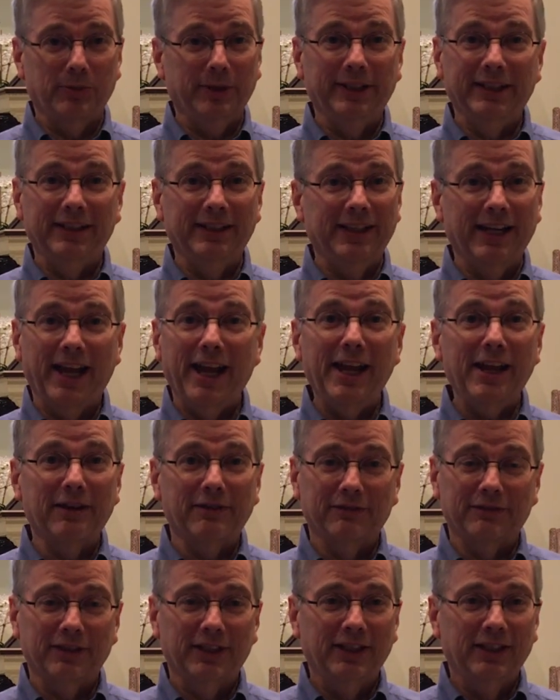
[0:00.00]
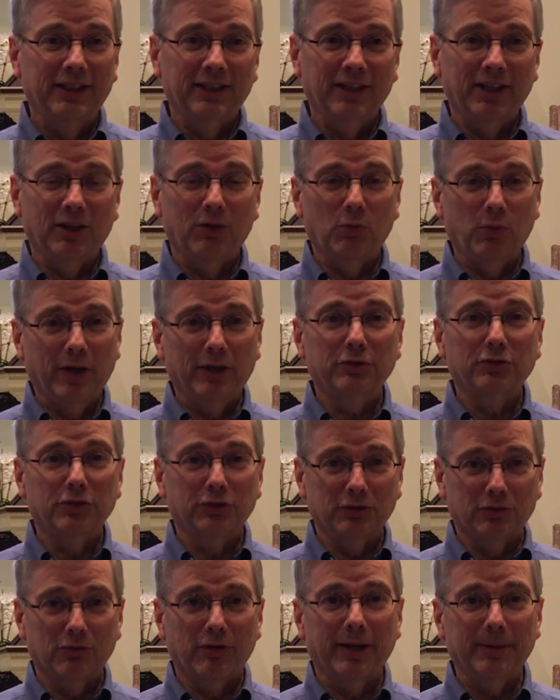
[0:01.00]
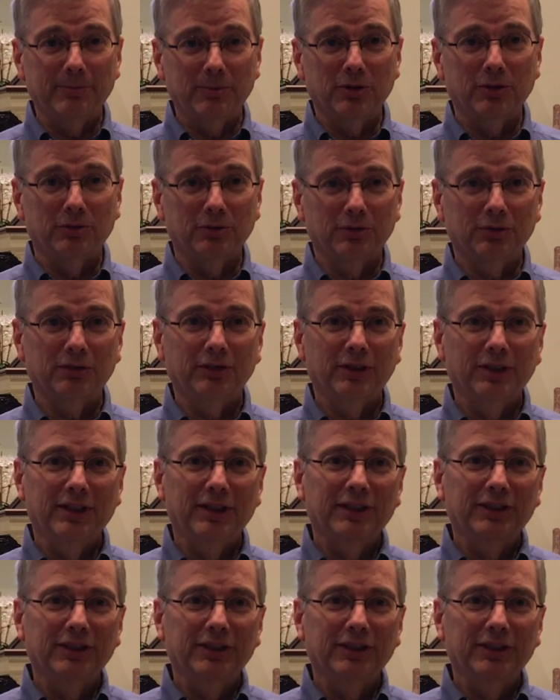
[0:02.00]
we didn't have uh, Welch's grape juice.